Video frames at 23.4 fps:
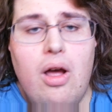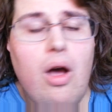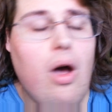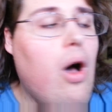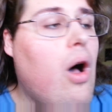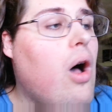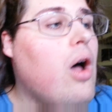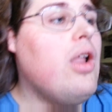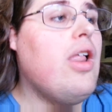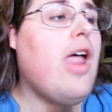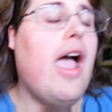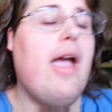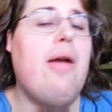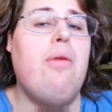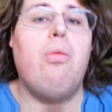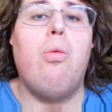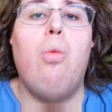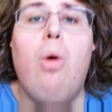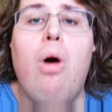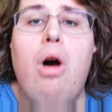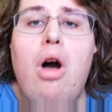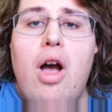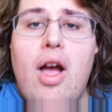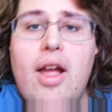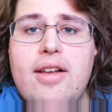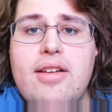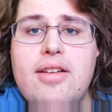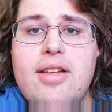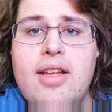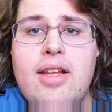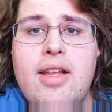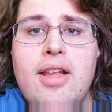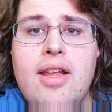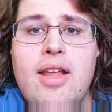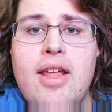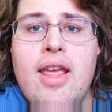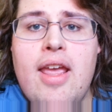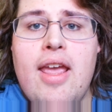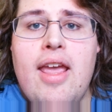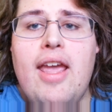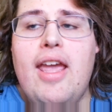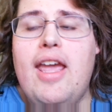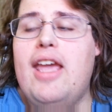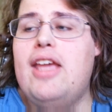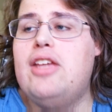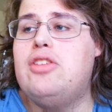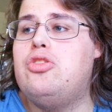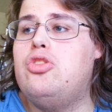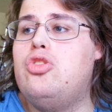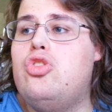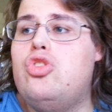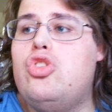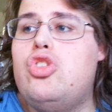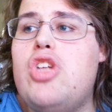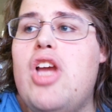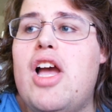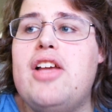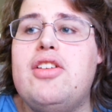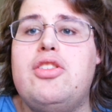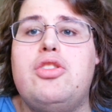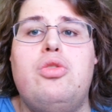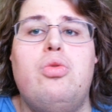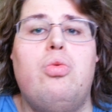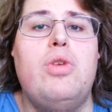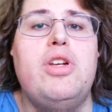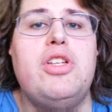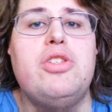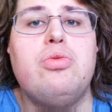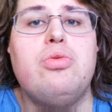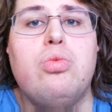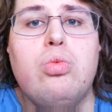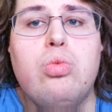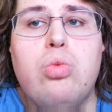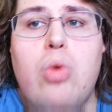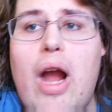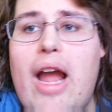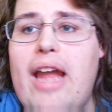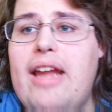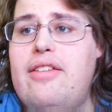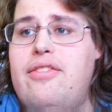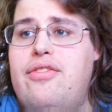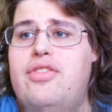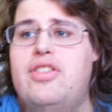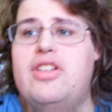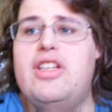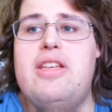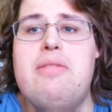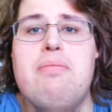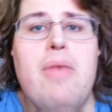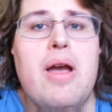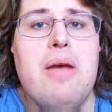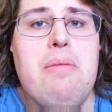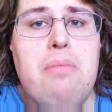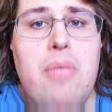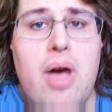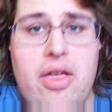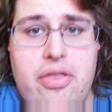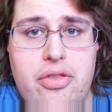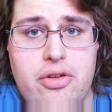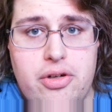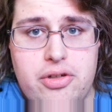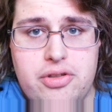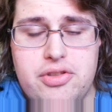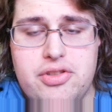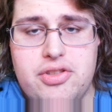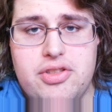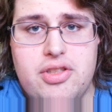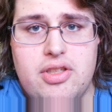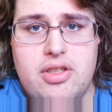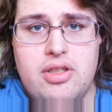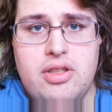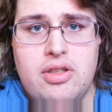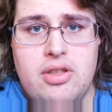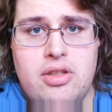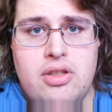All I want is just what is rightfully my mother's,